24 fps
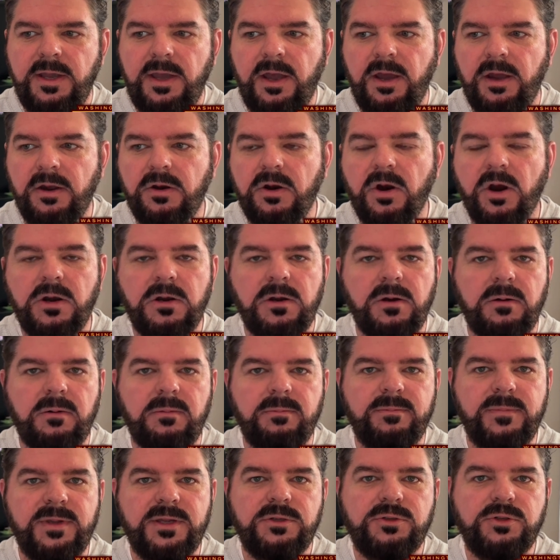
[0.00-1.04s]
uh, Gardner
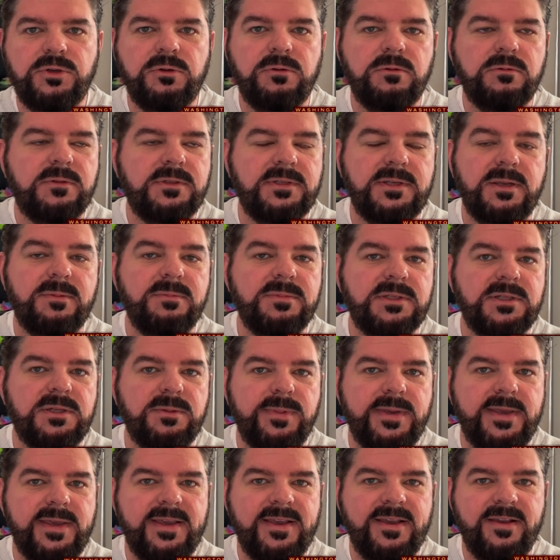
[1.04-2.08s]
Minshew seems to
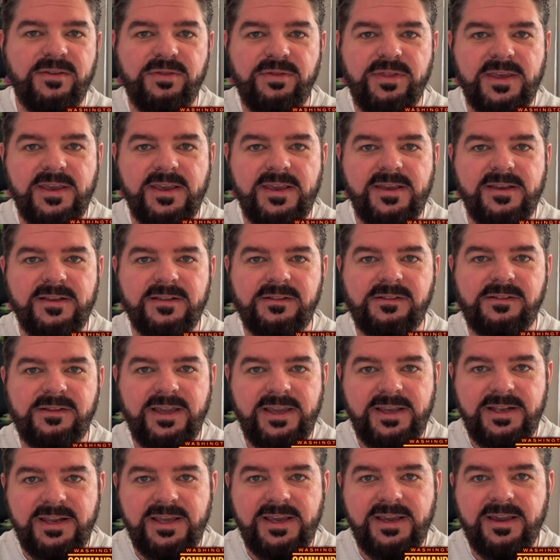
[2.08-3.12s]
be the
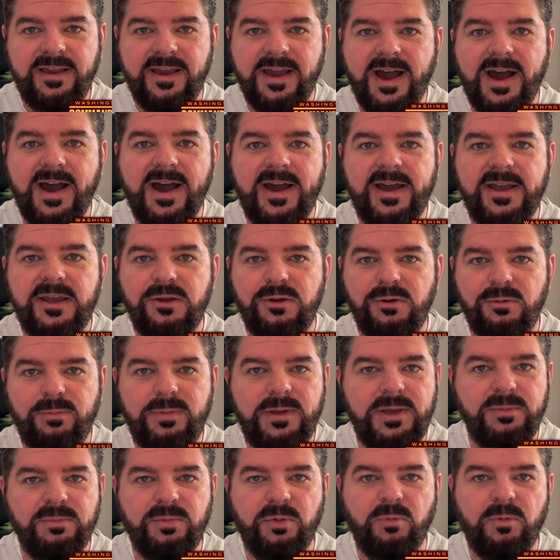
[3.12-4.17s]
leading guy who
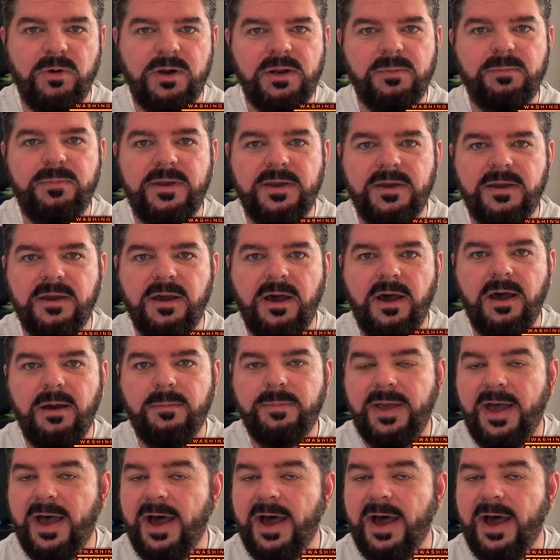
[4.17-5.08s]
people want to pick up.